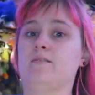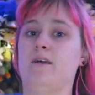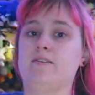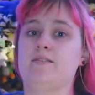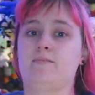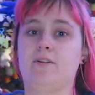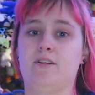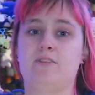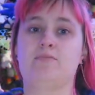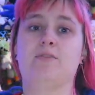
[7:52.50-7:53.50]
like, something
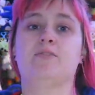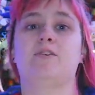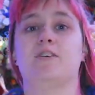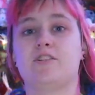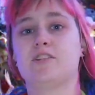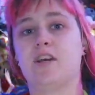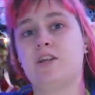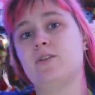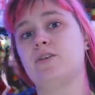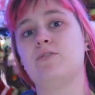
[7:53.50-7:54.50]
that exposes all your
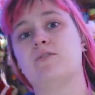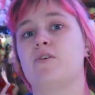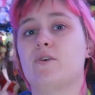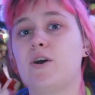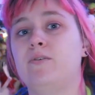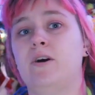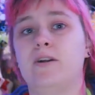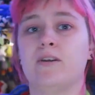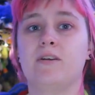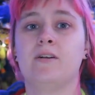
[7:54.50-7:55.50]
skin and then you throw a coat
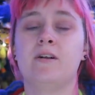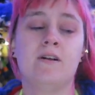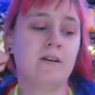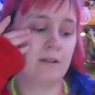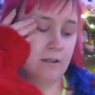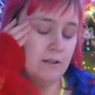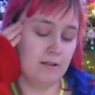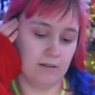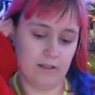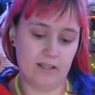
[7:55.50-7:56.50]
on it?
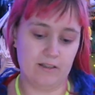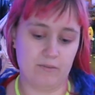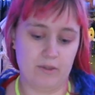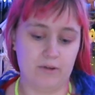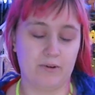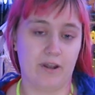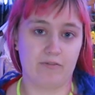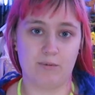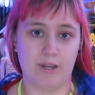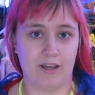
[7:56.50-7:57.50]
Like, the weather would
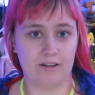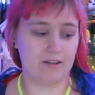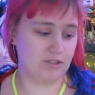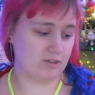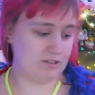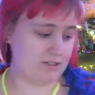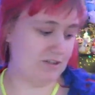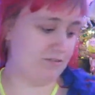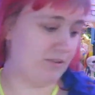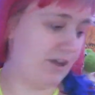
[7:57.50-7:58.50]
have to be kind of
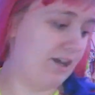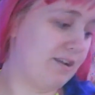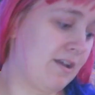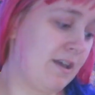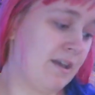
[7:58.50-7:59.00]
interesting for that.